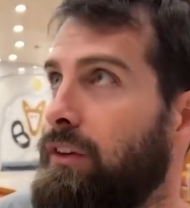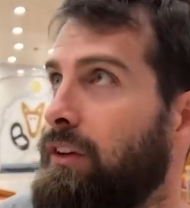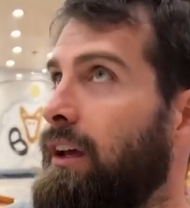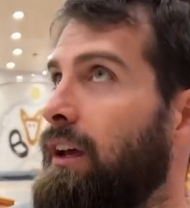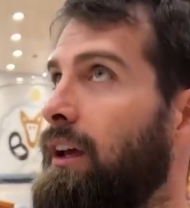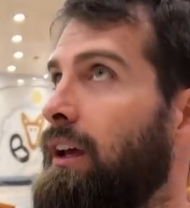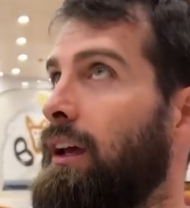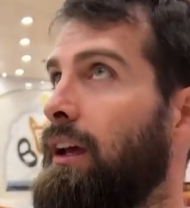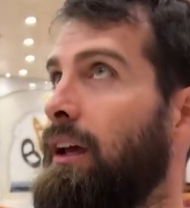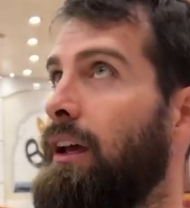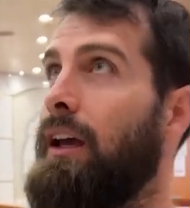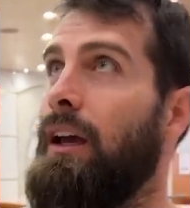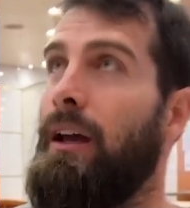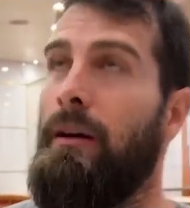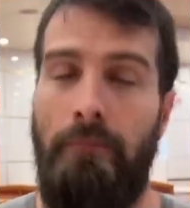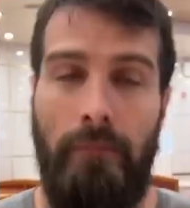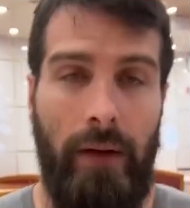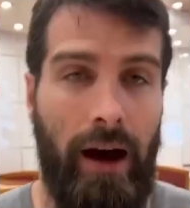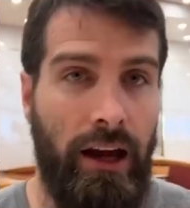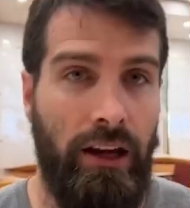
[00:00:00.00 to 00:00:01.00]
a
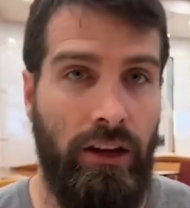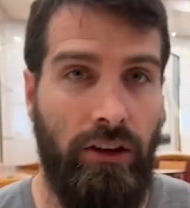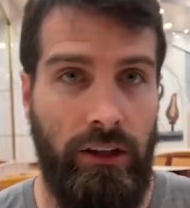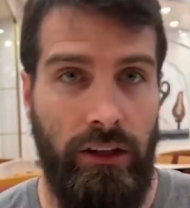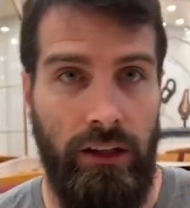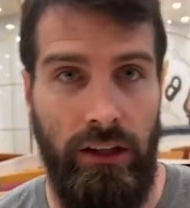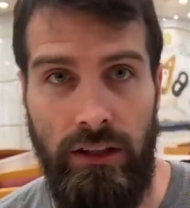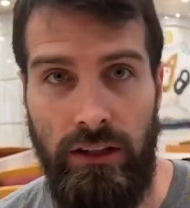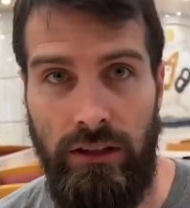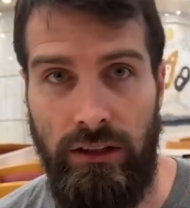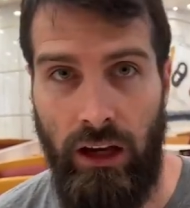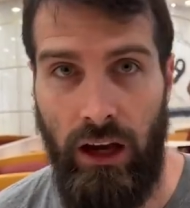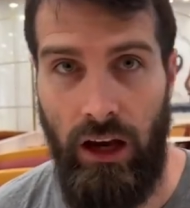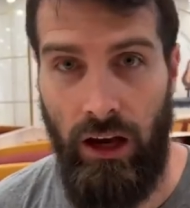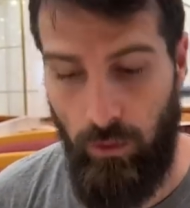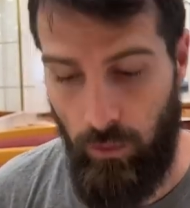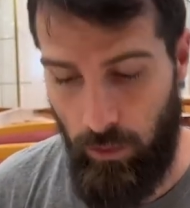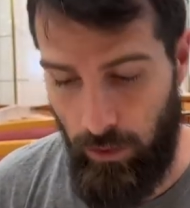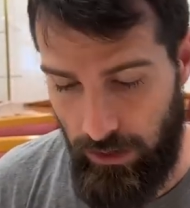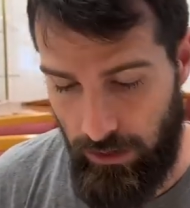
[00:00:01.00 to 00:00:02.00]
uh, mayonnaise
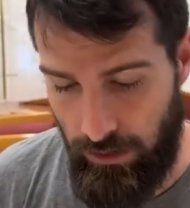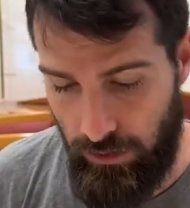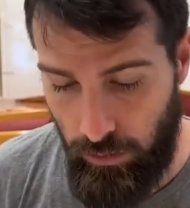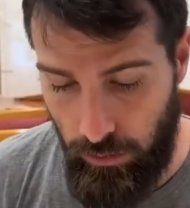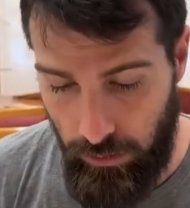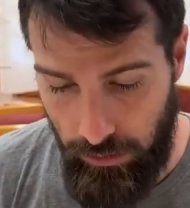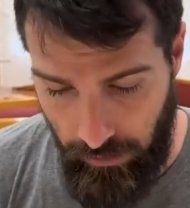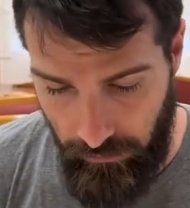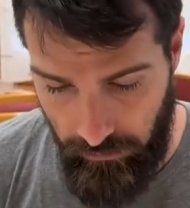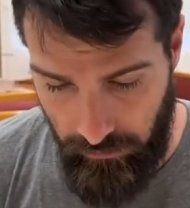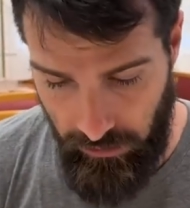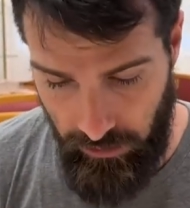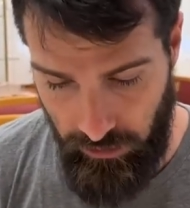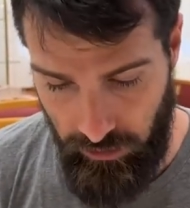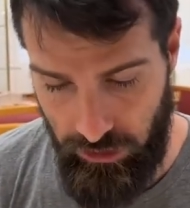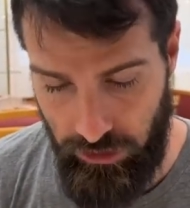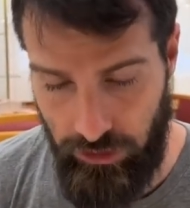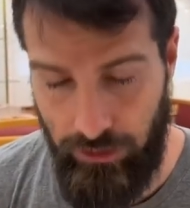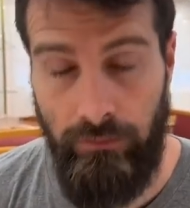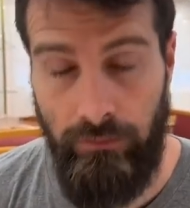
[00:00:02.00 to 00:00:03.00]
uh, with tuna fish.